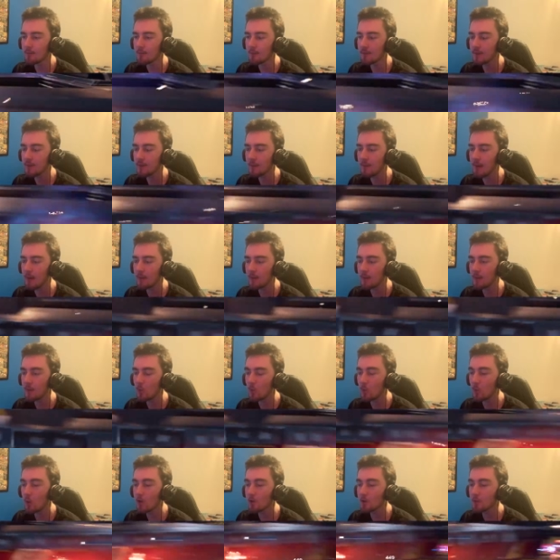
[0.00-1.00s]
there might be a
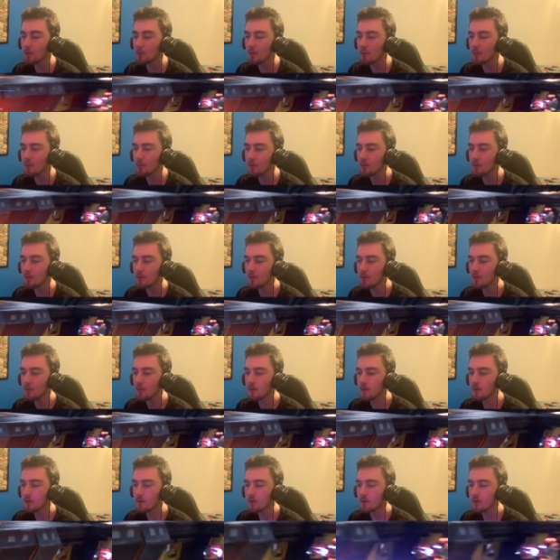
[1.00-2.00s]
Wasp, though.
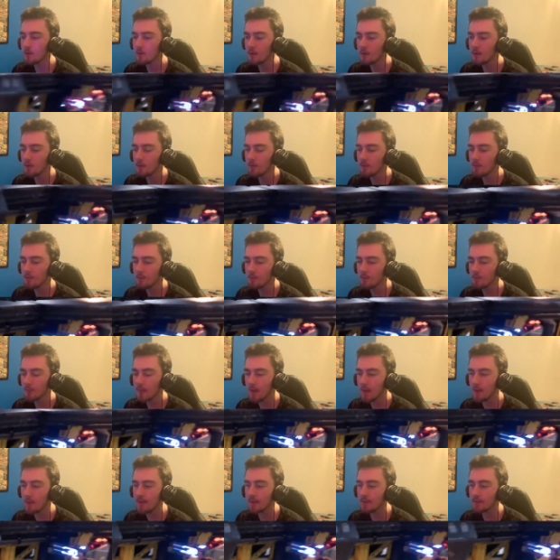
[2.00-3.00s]

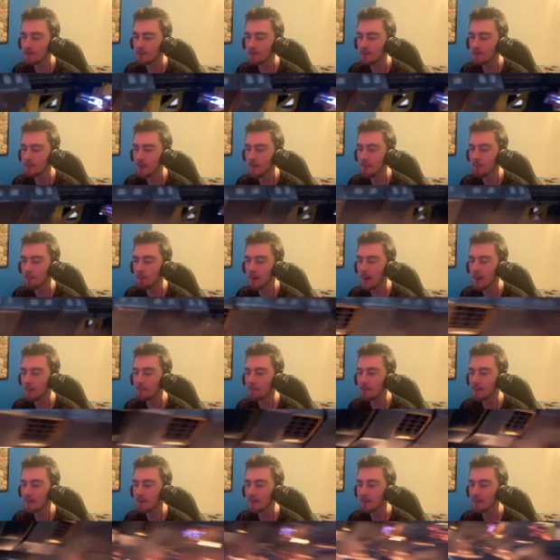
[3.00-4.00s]
I mean, there
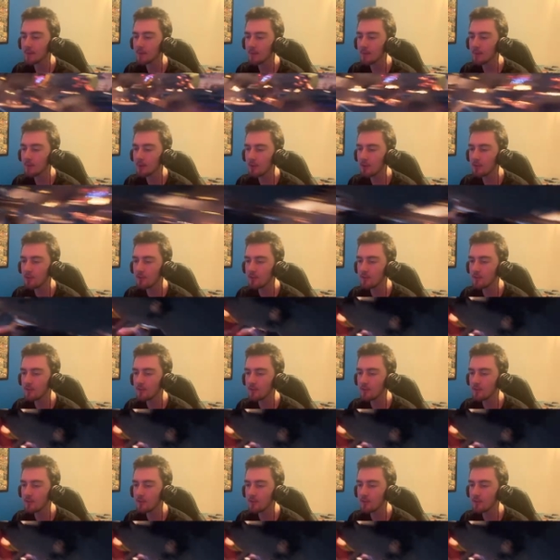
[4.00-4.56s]
might be, because